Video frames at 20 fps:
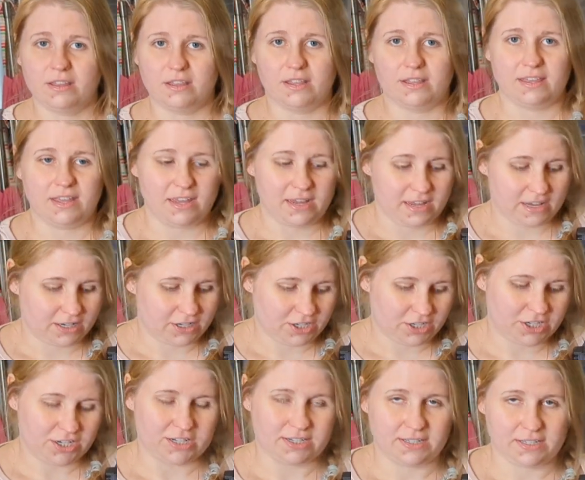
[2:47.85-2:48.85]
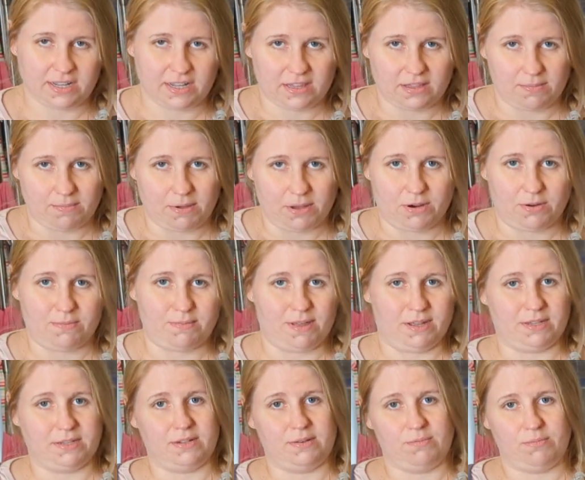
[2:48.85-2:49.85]
The thing is just to get the butter
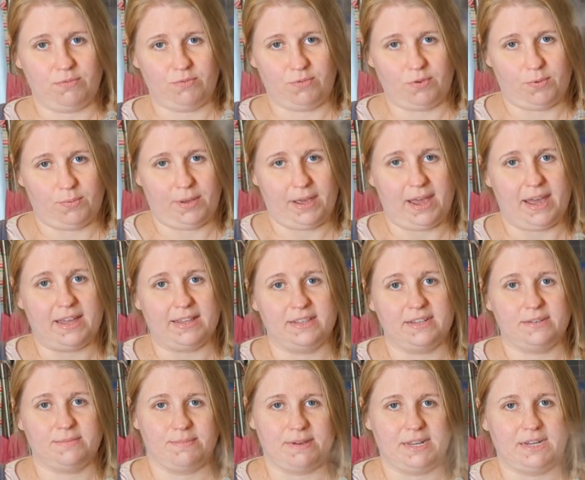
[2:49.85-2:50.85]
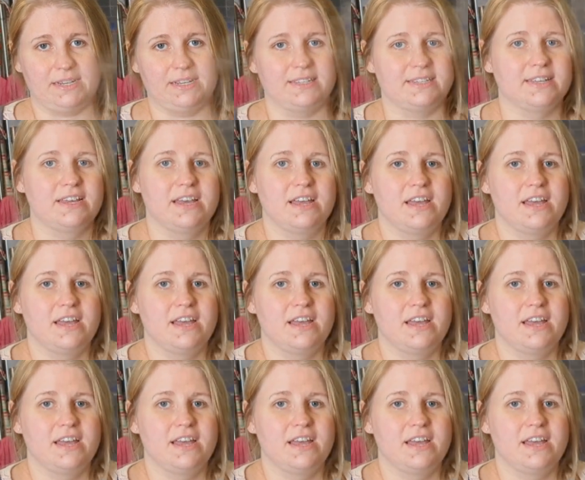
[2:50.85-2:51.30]
melted before we add the tomatoes.